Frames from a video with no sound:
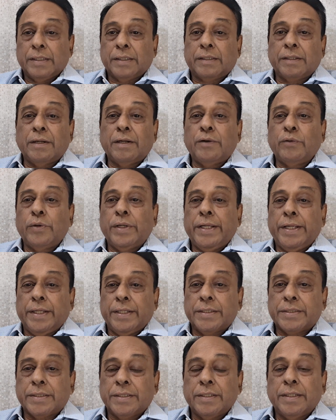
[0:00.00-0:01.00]
Third one
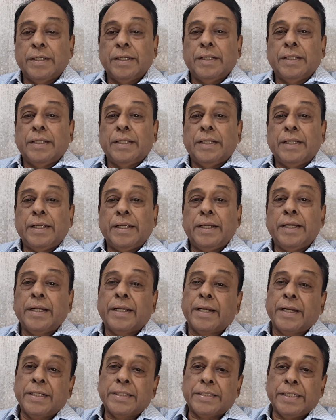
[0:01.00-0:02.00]
is
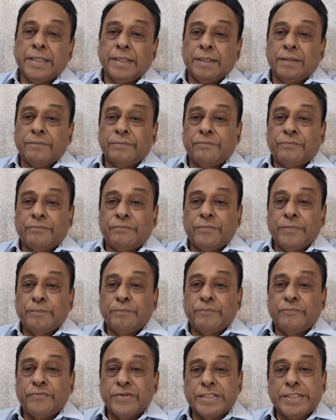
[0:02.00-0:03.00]
increasing
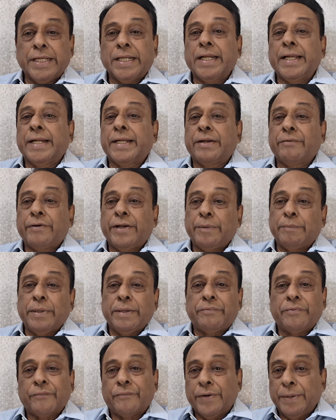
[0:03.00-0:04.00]
physical activity by
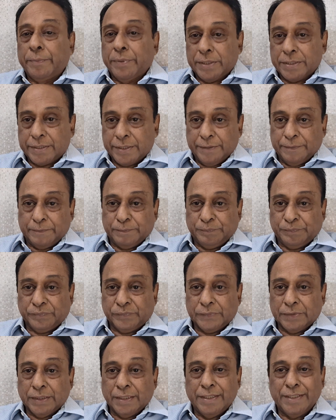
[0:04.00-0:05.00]
50%.
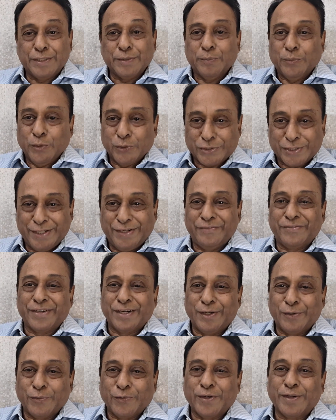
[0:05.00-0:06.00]
It is the most
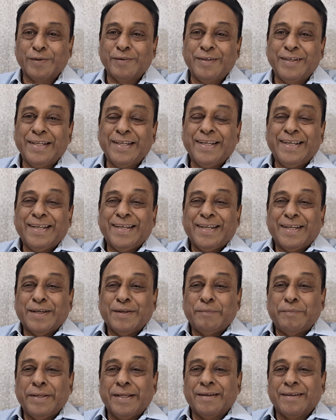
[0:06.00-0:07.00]
difficult one,
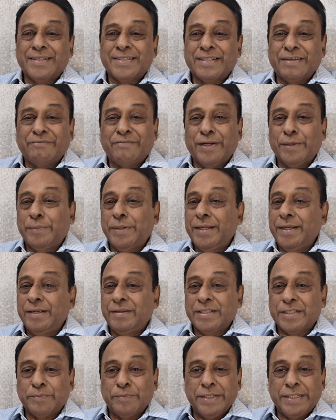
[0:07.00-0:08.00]
because
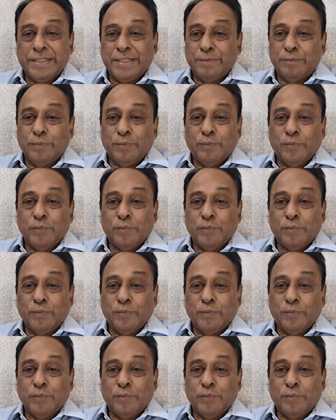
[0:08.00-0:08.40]
everybody is busy.